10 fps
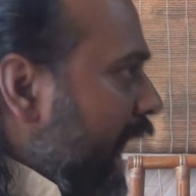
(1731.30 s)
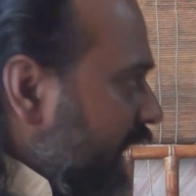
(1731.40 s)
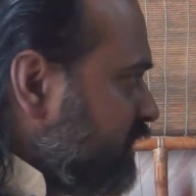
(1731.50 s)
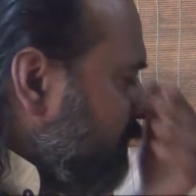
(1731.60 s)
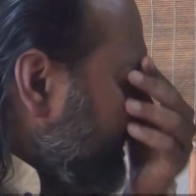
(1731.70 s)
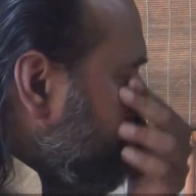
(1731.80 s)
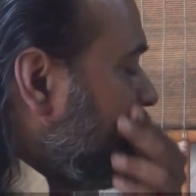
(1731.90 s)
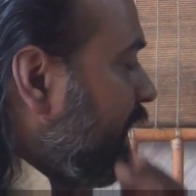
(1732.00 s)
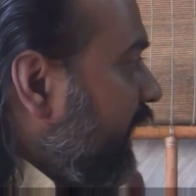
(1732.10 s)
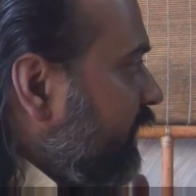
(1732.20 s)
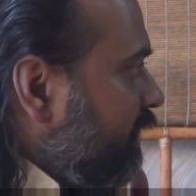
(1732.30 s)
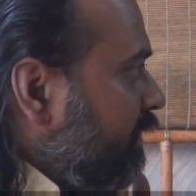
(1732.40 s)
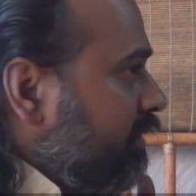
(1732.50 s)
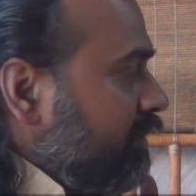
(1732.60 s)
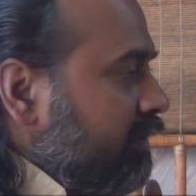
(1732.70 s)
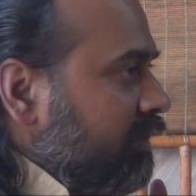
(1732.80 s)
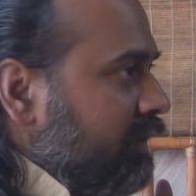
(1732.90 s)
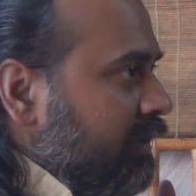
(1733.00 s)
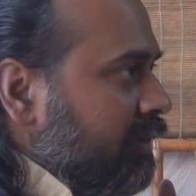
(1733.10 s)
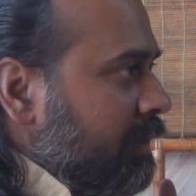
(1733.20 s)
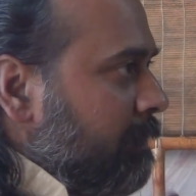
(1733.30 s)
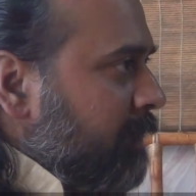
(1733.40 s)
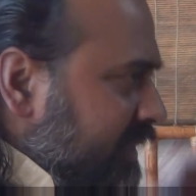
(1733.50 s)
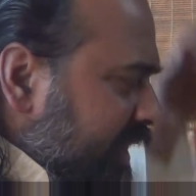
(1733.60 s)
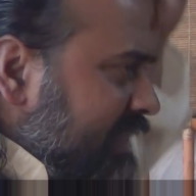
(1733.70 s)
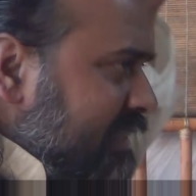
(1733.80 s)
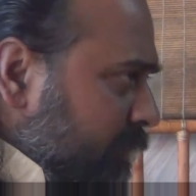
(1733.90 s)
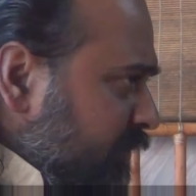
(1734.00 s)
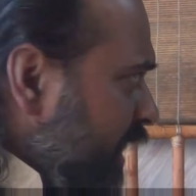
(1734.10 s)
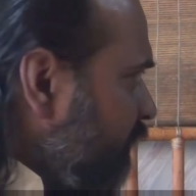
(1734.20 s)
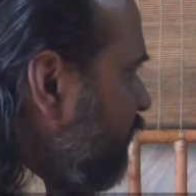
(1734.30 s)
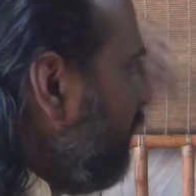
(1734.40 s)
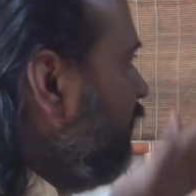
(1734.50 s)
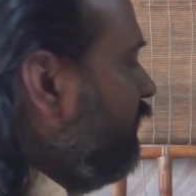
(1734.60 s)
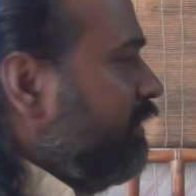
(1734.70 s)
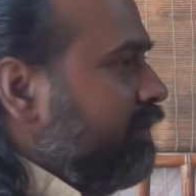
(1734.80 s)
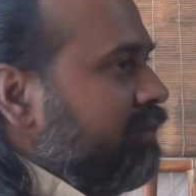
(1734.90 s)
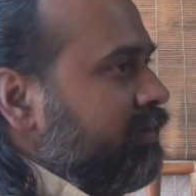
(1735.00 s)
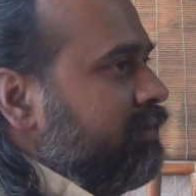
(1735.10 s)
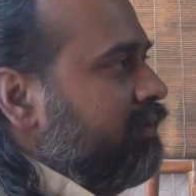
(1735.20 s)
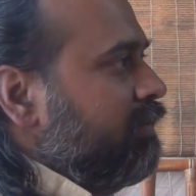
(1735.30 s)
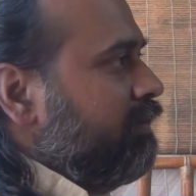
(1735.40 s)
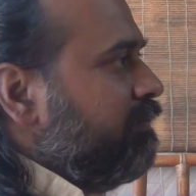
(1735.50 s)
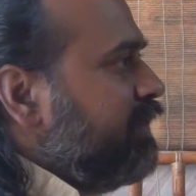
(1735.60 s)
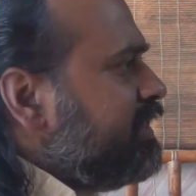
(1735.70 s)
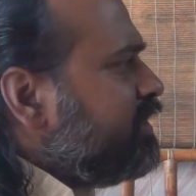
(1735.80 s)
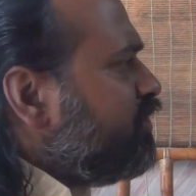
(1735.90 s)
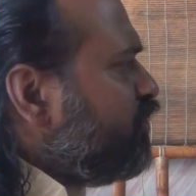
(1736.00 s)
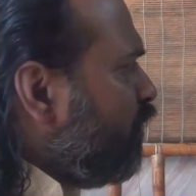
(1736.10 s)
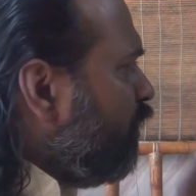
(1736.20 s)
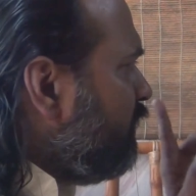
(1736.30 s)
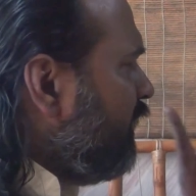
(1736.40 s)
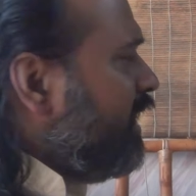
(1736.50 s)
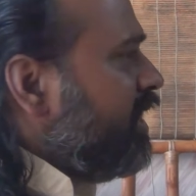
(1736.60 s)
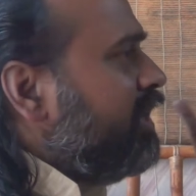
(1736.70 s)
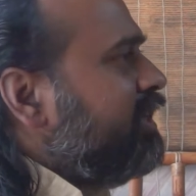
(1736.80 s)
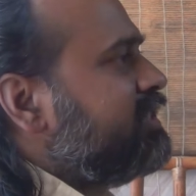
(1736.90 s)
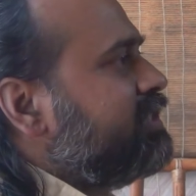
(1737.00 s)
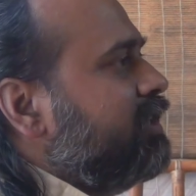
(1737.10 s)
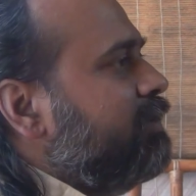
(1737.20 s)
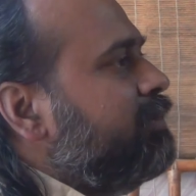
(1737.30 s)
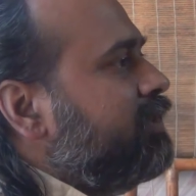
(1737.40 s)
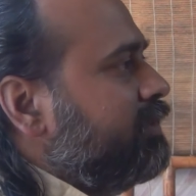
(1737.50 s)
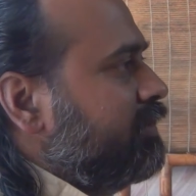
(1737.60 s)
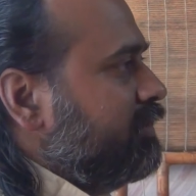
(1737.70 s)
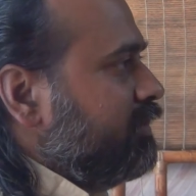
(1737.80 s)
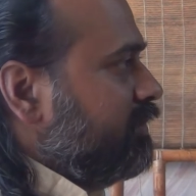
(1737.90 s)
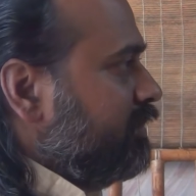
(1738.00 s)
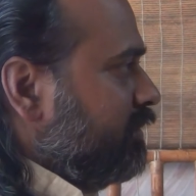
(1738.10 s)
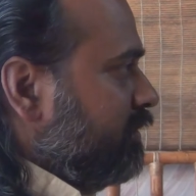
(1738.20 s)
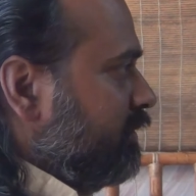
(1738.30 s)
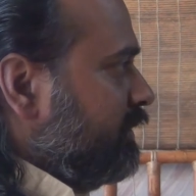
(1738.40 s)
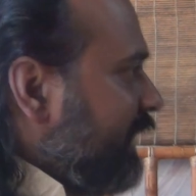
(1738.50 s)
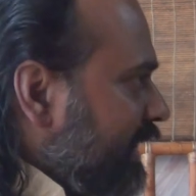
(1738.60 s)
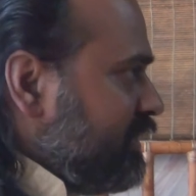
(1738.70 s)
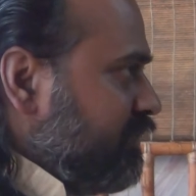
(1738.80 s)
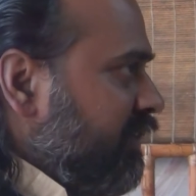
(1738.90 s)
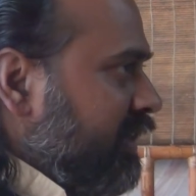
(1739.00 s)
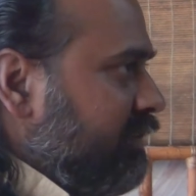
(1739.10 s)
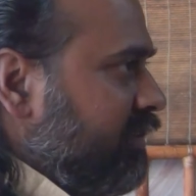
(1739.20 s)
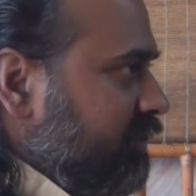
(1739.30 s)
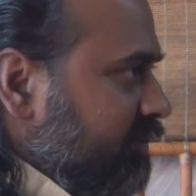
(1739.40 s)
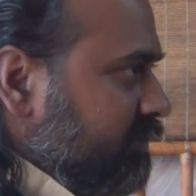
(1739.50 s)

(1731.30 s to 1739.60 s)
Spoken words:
The eyes might be crying, but there is something within which is totally undisturbed. That is faith.